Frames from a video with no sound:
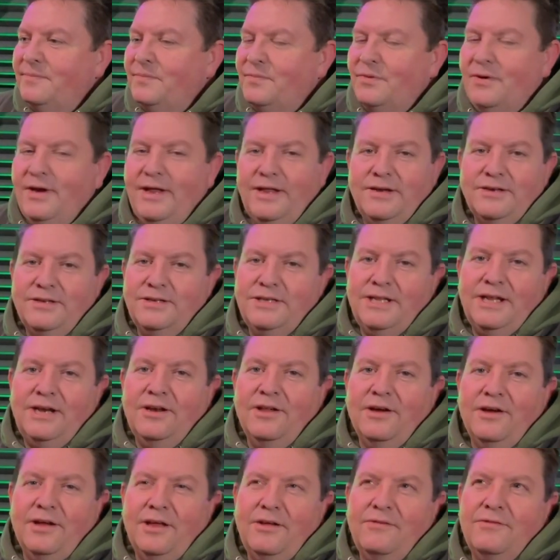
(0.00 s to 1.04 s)
Brilliant to see
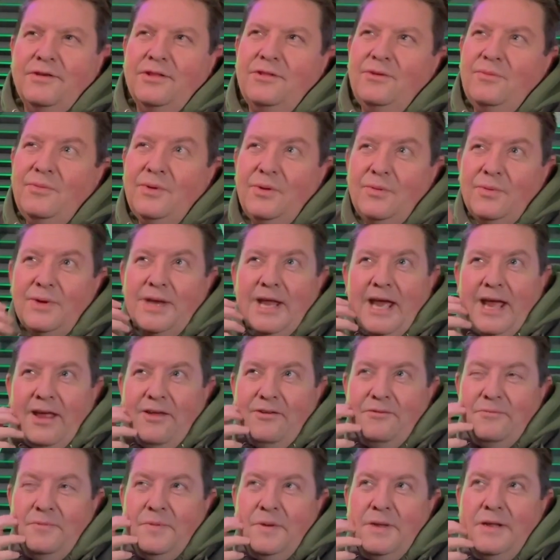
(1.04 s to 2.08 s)
live. I think we were
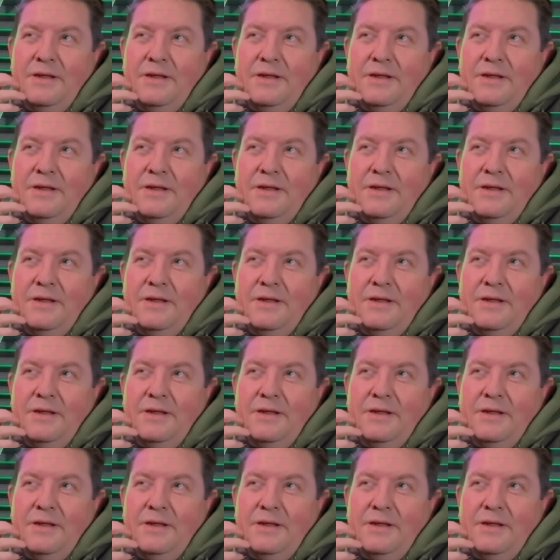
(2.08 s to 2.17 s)
down